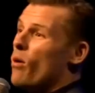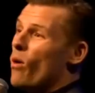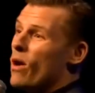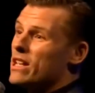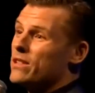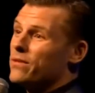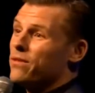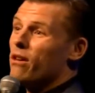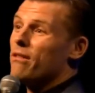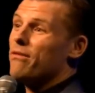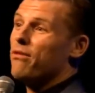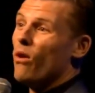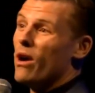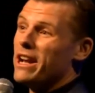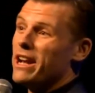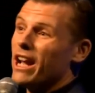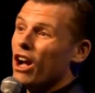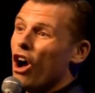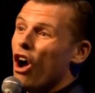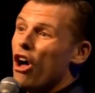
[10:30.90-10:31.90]
points for
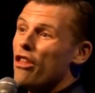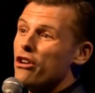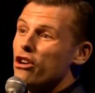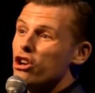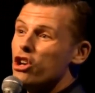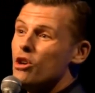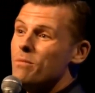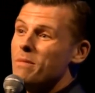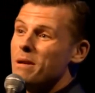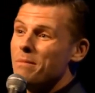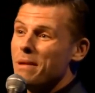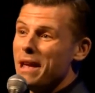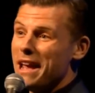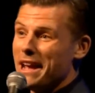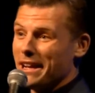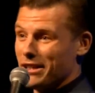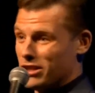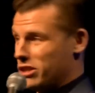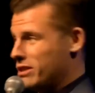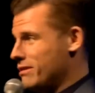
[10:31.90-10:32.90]
avoiding other human
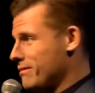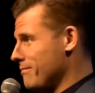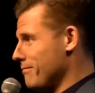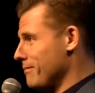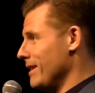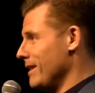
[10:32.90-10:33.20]
beings.